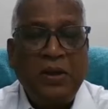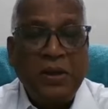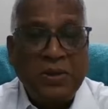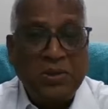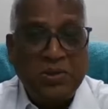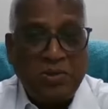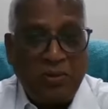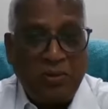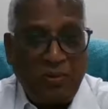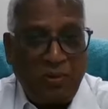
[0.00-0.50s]

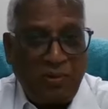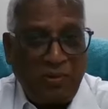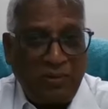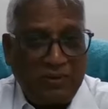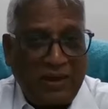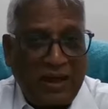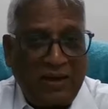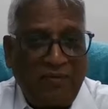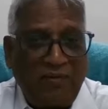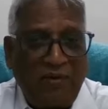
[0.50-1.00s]
So
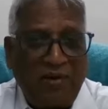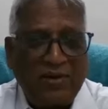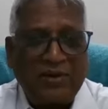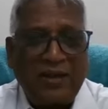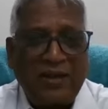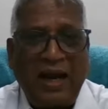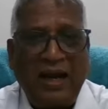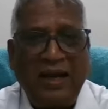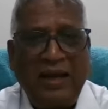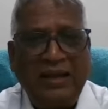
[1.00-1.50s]
there was,
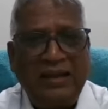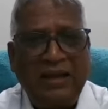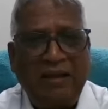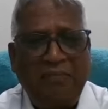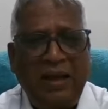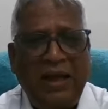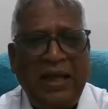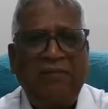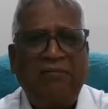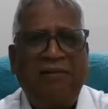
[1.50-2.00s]
and in the
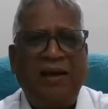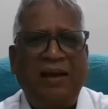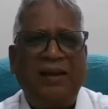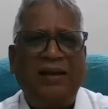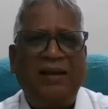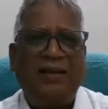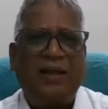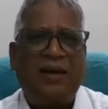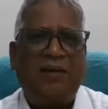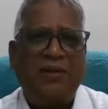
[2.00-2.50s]

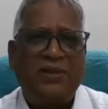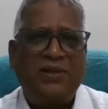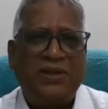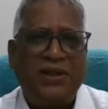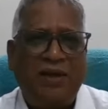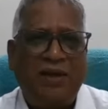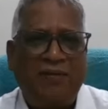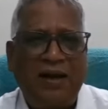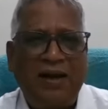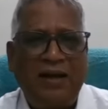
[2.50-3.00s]
meanwhile, there were
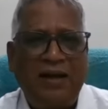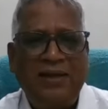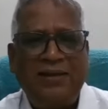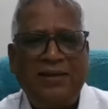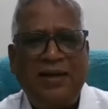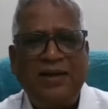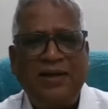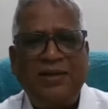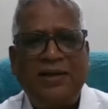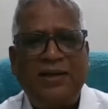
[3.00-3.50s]
several
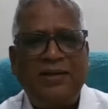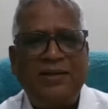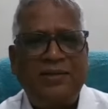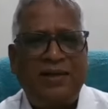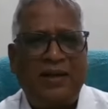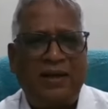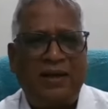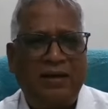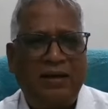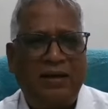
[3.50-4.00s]
dissensions
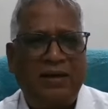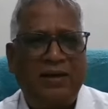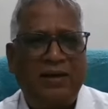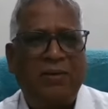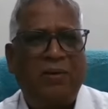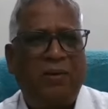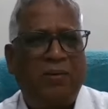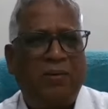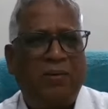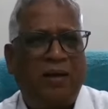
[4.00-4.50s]
and
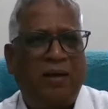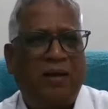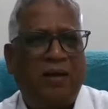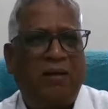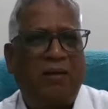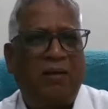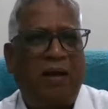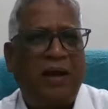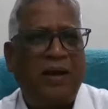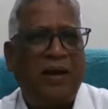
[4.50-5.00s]

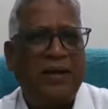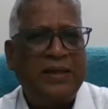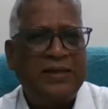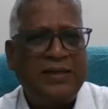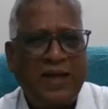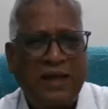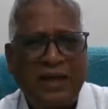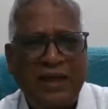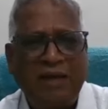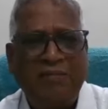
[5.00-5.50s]

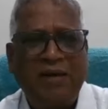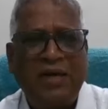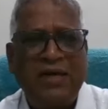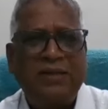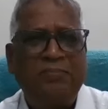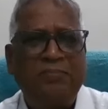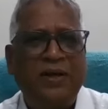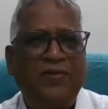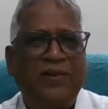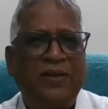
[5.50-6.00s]

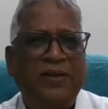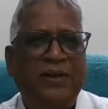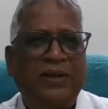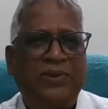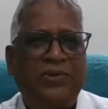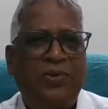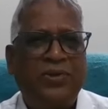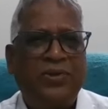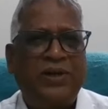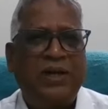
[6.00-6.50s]
disagreements between the
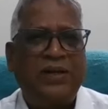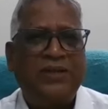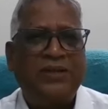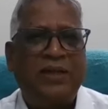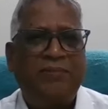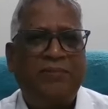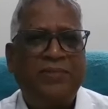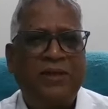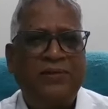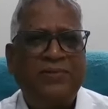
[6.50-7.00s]
socialist
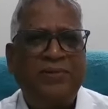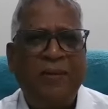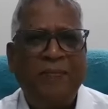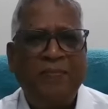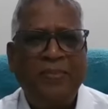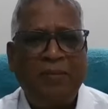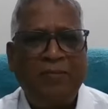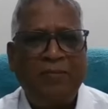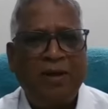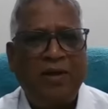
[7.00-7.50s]
members,
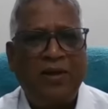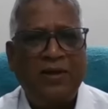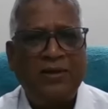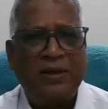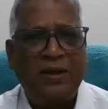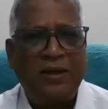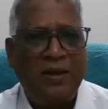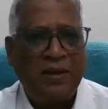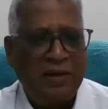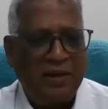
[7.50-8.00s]
because
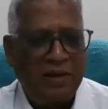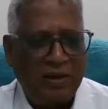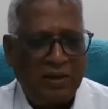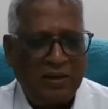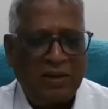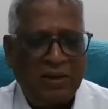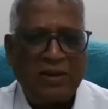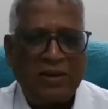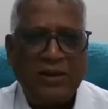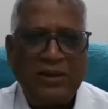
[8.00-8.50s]

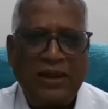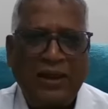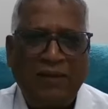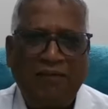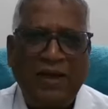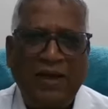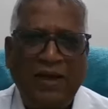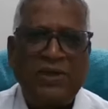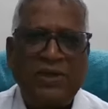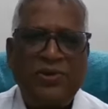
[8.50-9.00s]

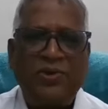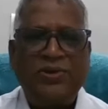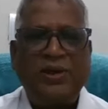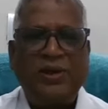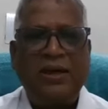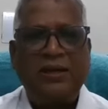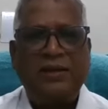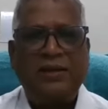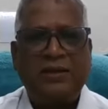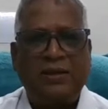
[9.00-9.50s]
every
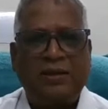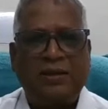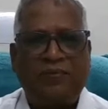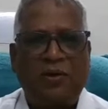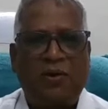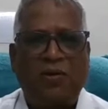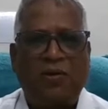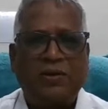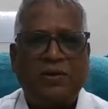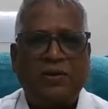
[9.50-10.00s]
socialist
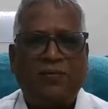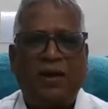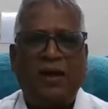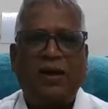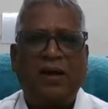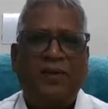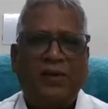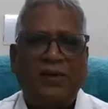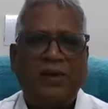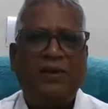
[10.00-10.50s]

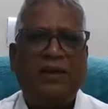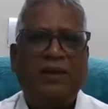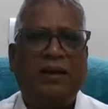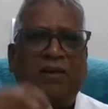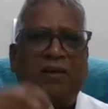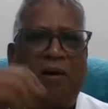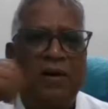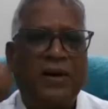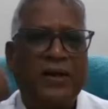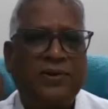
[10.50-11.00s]
philosopher within the
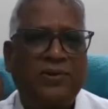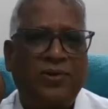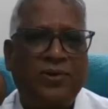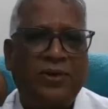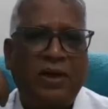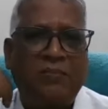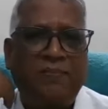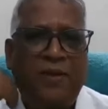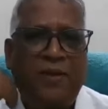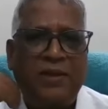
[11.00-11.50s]
Congress
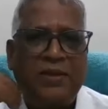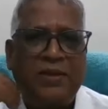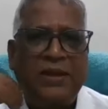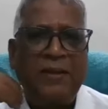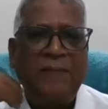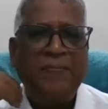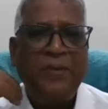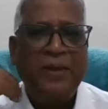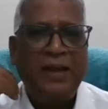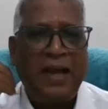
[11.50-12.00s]
Social
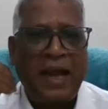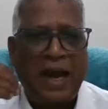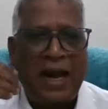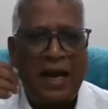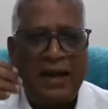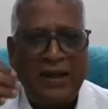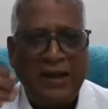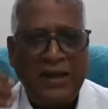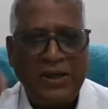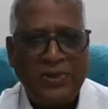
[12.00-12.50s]
Party
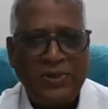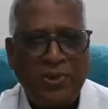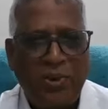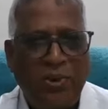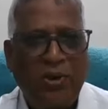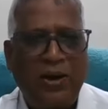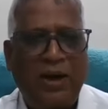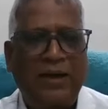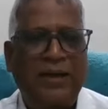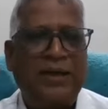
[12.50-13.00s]
had his
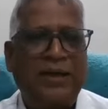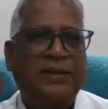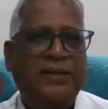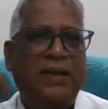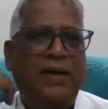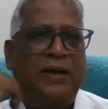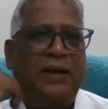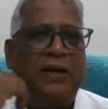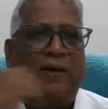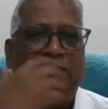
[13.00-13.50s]
own
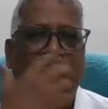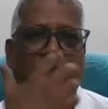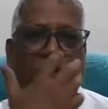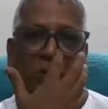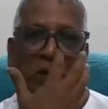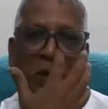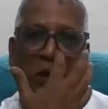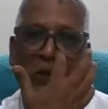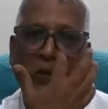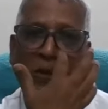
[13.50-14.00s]
understanding of
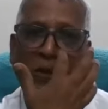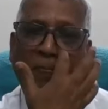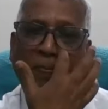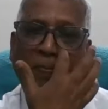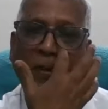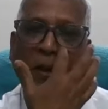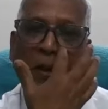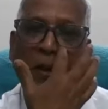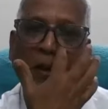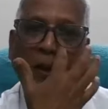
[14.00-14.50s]
socialism,
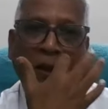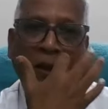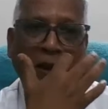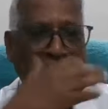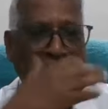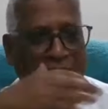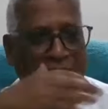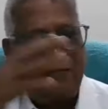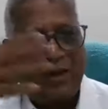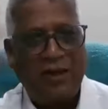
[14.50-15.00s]

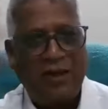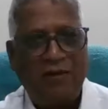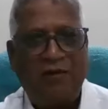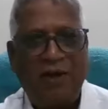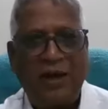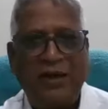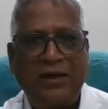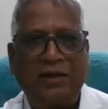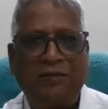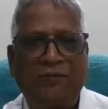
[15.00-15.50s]
even when
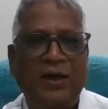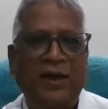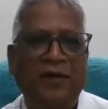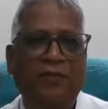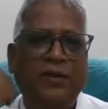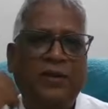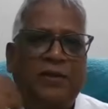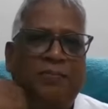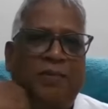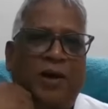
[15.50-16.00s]
while differing
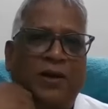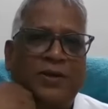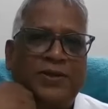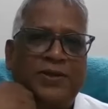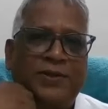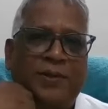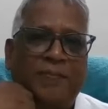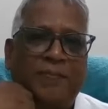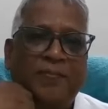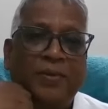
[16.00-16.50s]
with
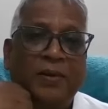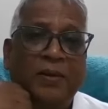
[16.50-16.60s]
Marxism.